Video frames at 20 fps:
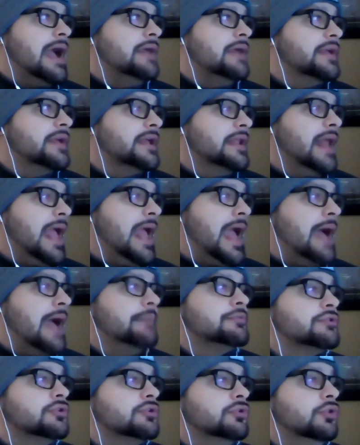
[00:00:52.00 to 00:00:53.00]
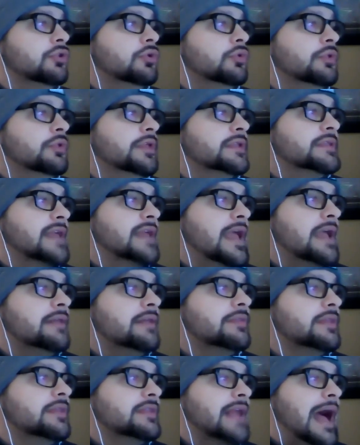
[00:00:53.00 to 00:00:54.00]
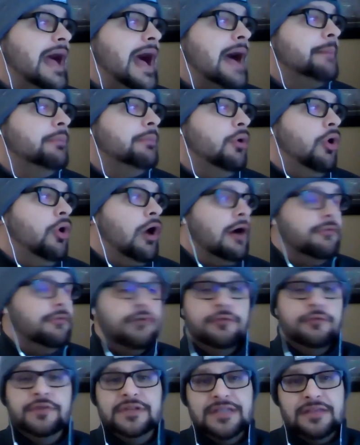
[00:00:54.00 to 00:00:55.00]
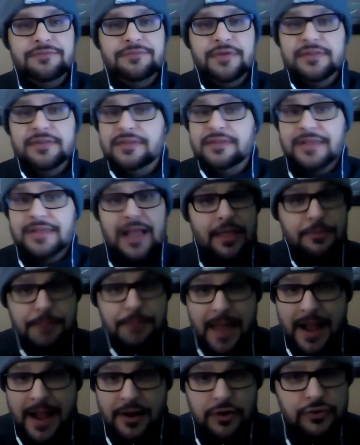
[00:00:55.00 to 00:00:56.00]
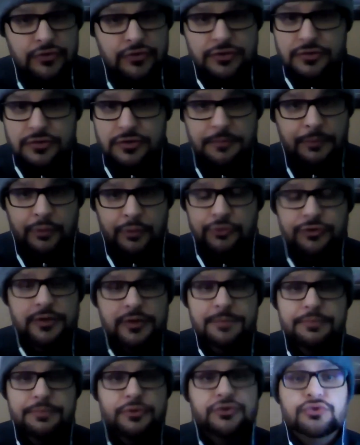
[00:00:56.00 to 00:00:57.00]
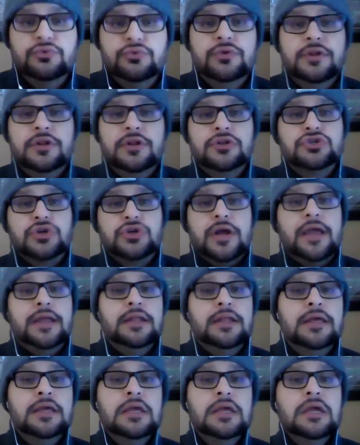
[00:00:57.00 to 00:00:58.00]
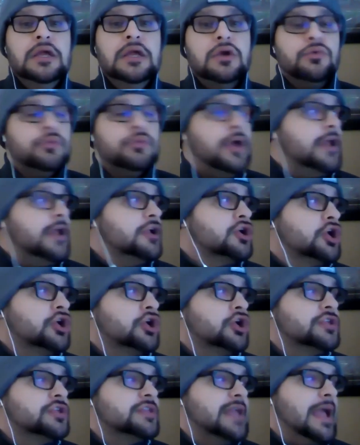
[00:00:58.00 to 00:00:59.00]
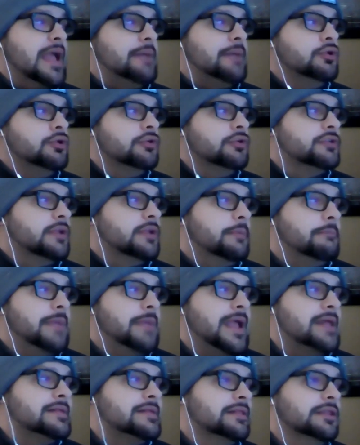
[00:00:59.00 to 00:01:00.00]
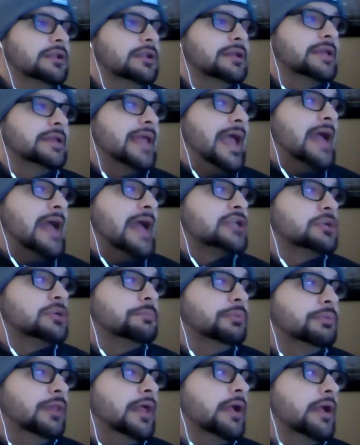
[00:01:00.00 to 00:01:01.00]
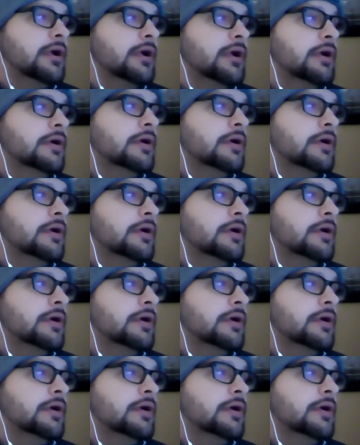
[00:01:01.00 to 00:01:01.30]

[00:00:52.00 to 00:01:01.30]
that can absolutely take the top off of a defense. He's a guy the Packers supposedly pursued in a trade, right? Curtis Samuel is an amazing little gadget player.